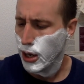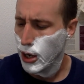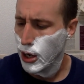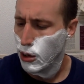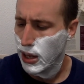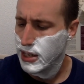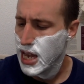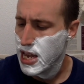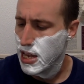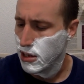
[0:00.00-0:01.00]
like
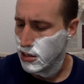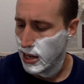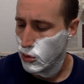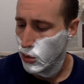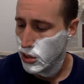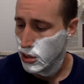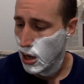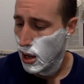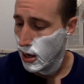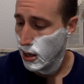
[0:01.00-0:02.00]
taking sides with
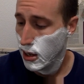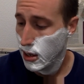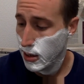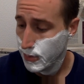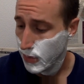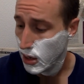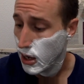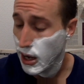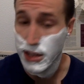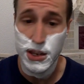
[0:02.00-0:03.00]
Scott.
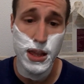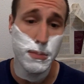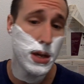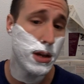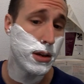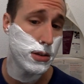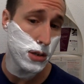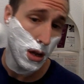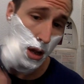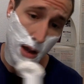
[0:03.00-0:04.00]
And I say that
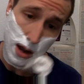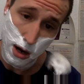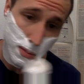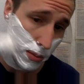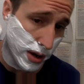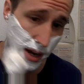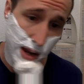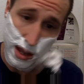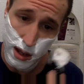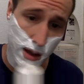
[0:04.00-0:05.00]
because I remember
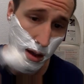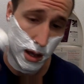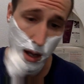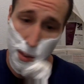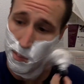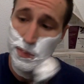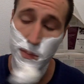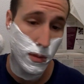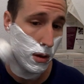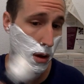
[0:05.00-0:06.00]
getting
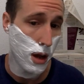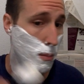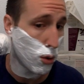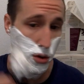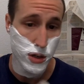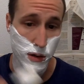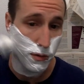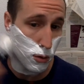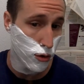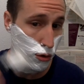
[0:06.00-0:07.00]
a Morrison
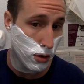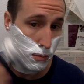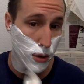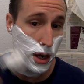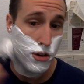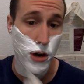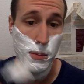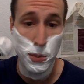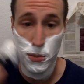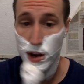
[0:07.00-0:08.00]
Forgeron brush. I
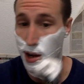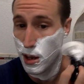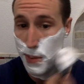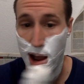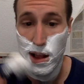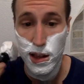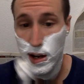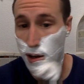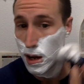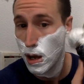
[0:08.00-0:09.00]
remember getting a
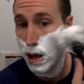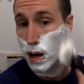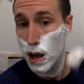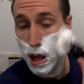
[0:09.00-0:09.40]
Paladin knot.